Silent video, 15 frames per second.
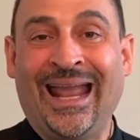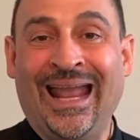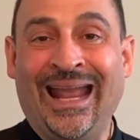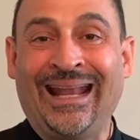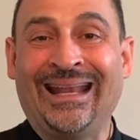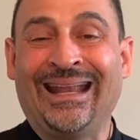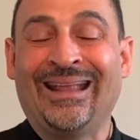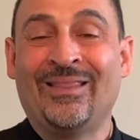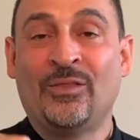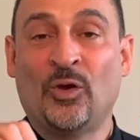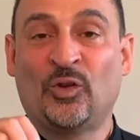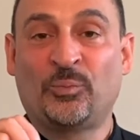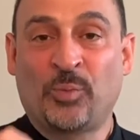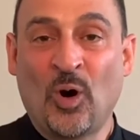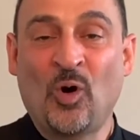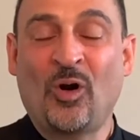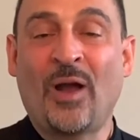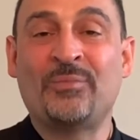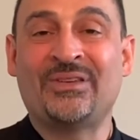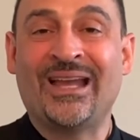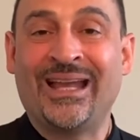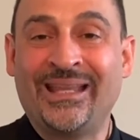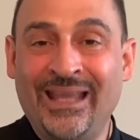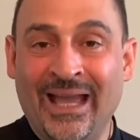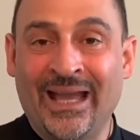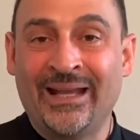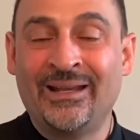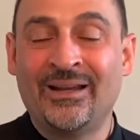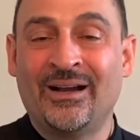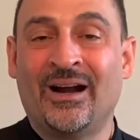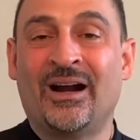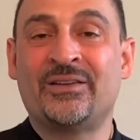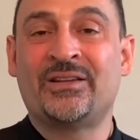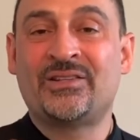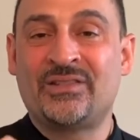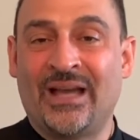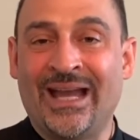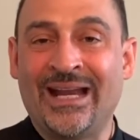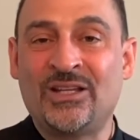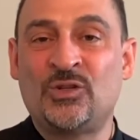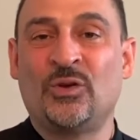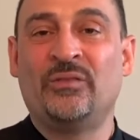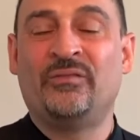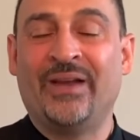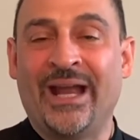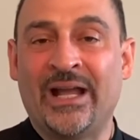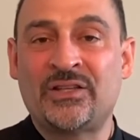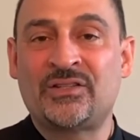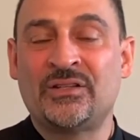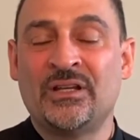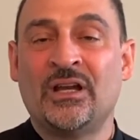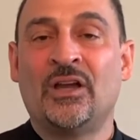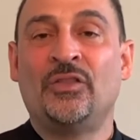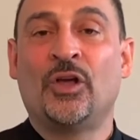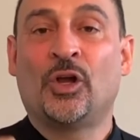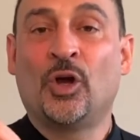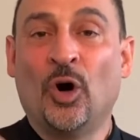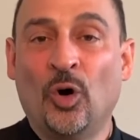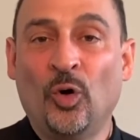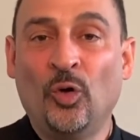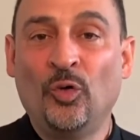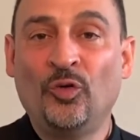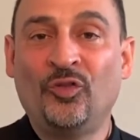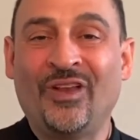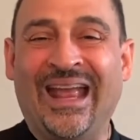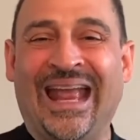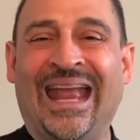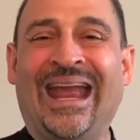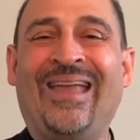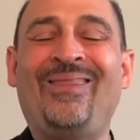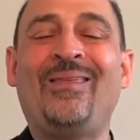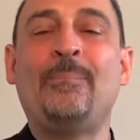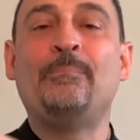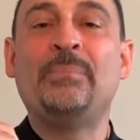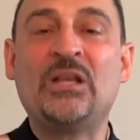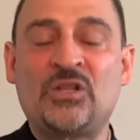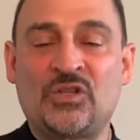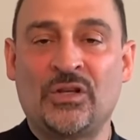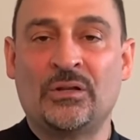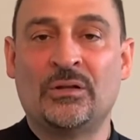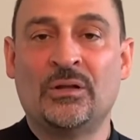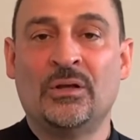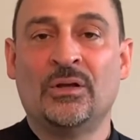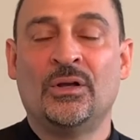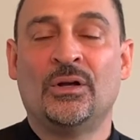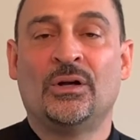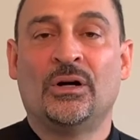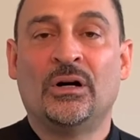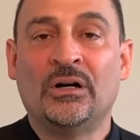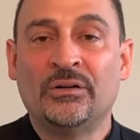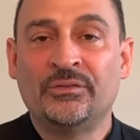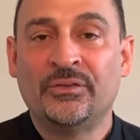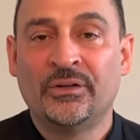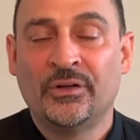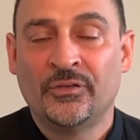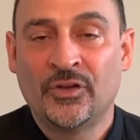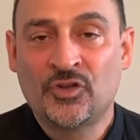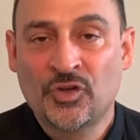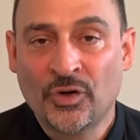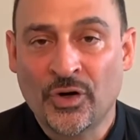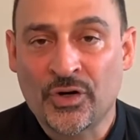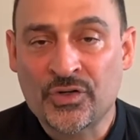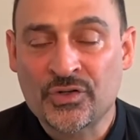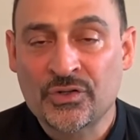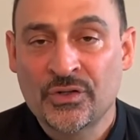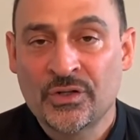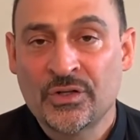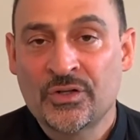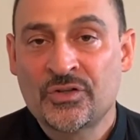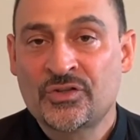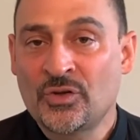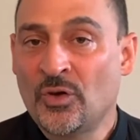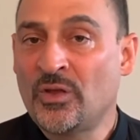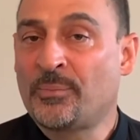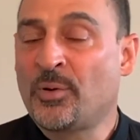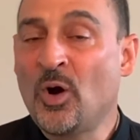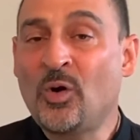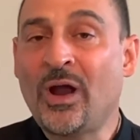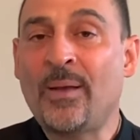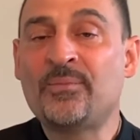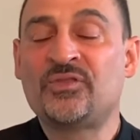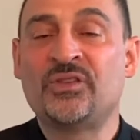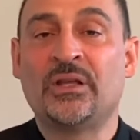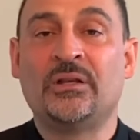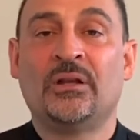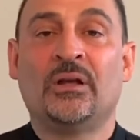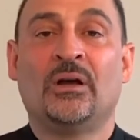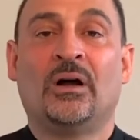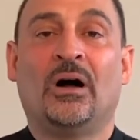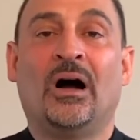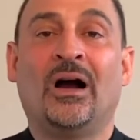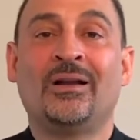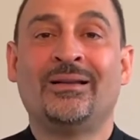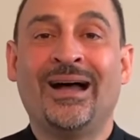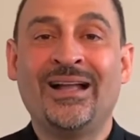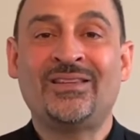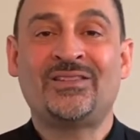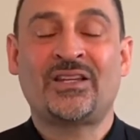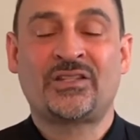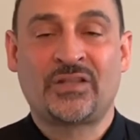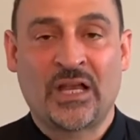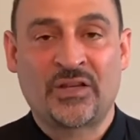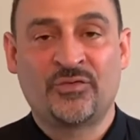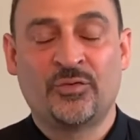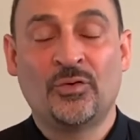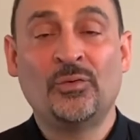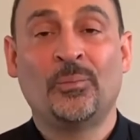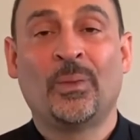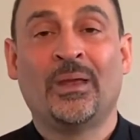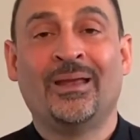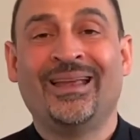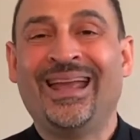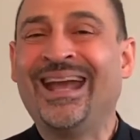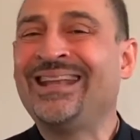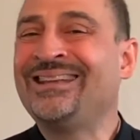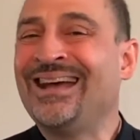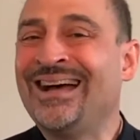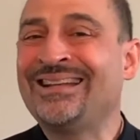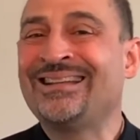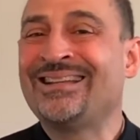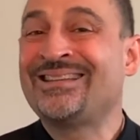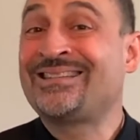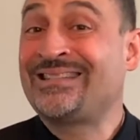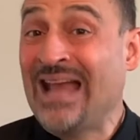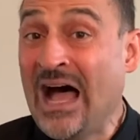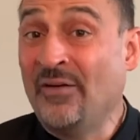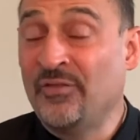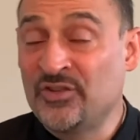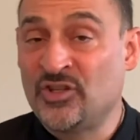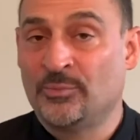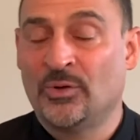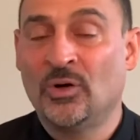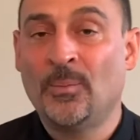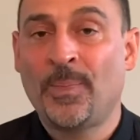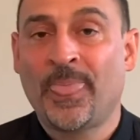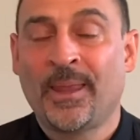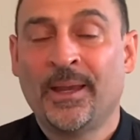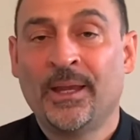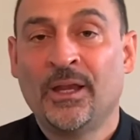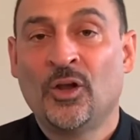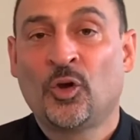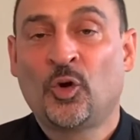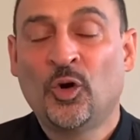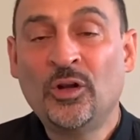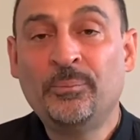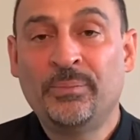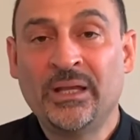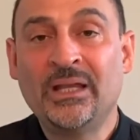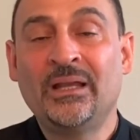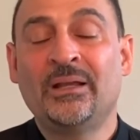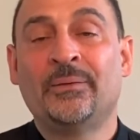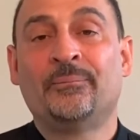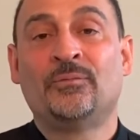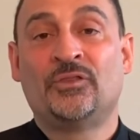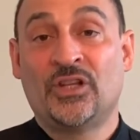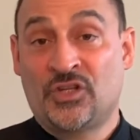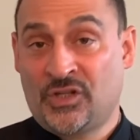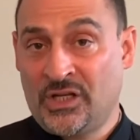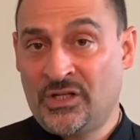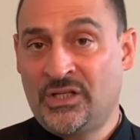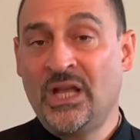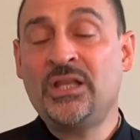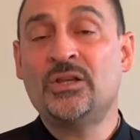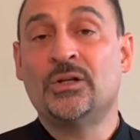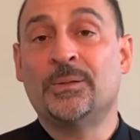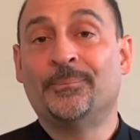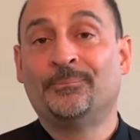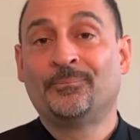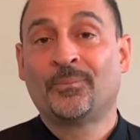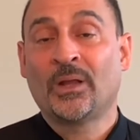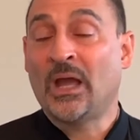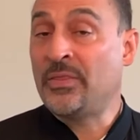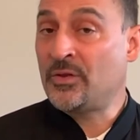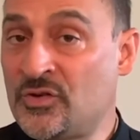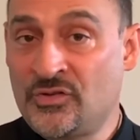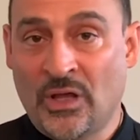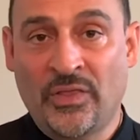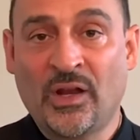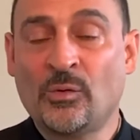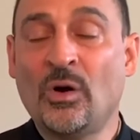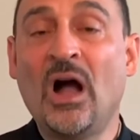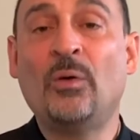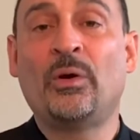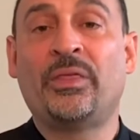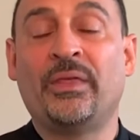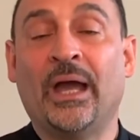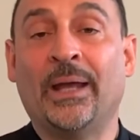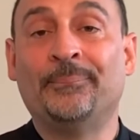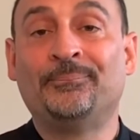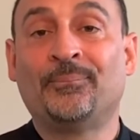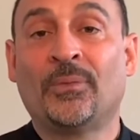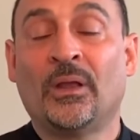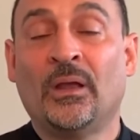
And those programs, again, are designed to advance the goals and the mission of the church. So the programs that are not successful and not salvageable could be discontinued. And there's nothing wrong with that.